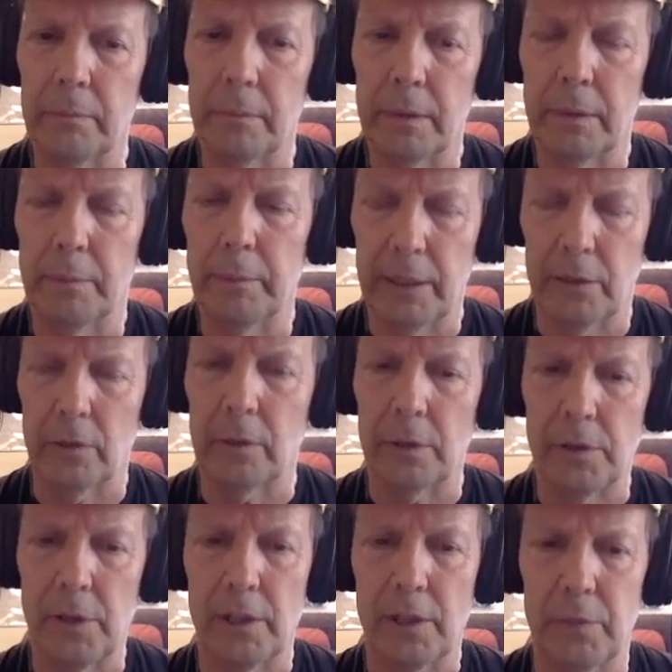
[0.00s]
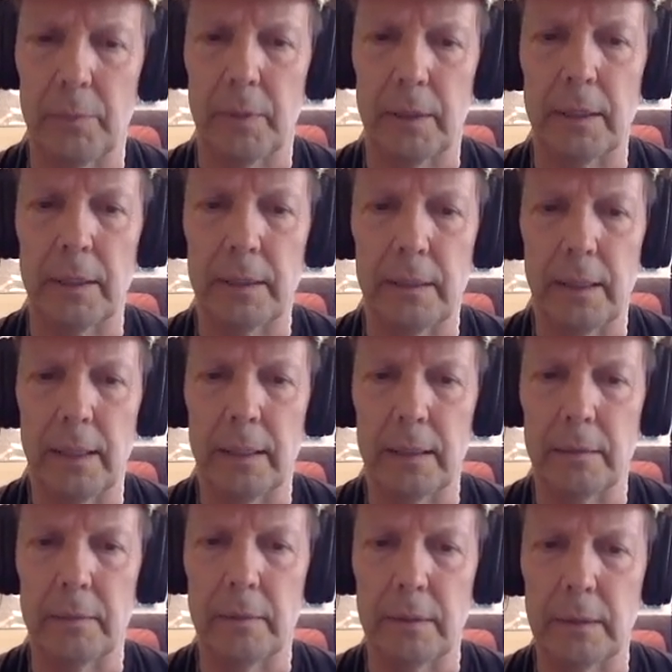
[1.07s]
a mental adjustment
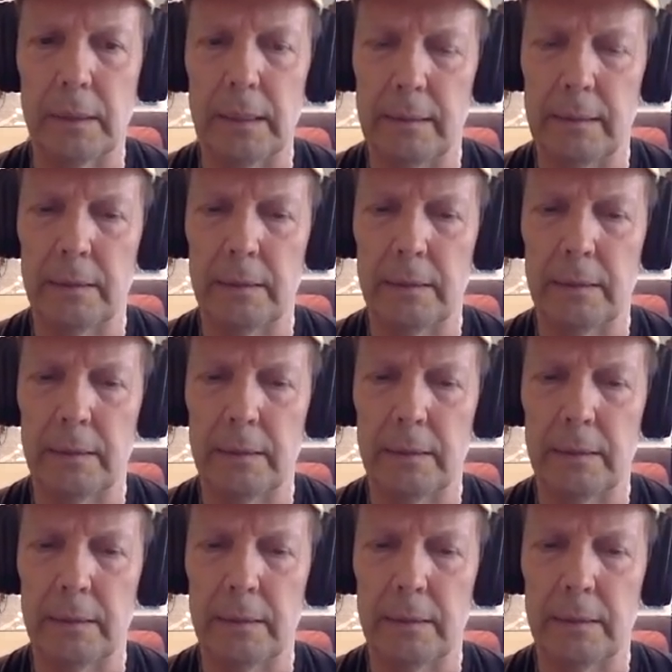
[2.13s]
and